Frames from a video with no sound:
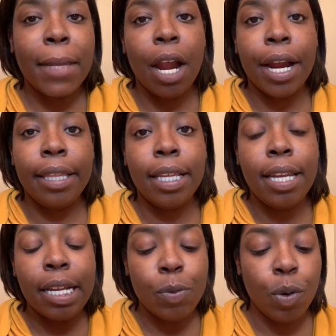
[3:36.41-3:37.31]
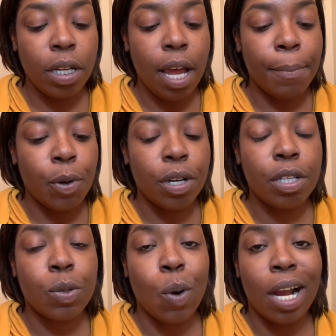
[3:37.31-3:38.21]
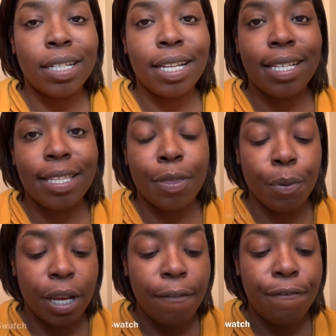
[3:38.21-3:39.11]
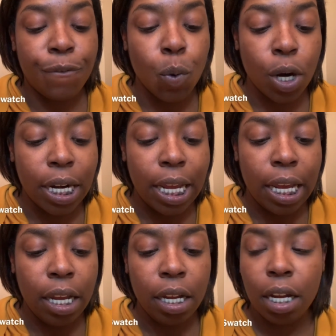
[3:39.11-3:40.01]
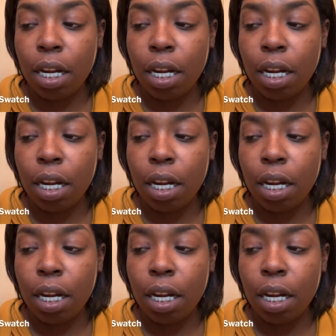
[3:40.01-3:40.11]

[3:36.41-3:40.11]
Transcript: All right, the next one I'm going to swatch is 340.